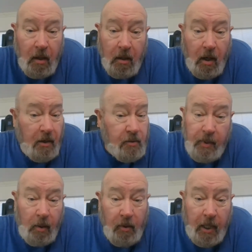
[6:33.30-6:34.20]
Because we
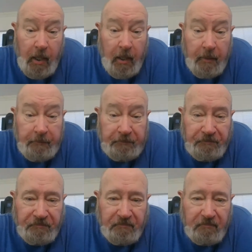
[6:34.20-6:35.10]
don't care.
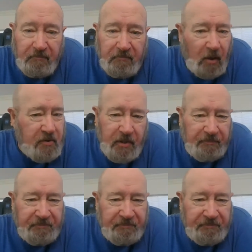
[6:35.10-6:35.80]
No, sir.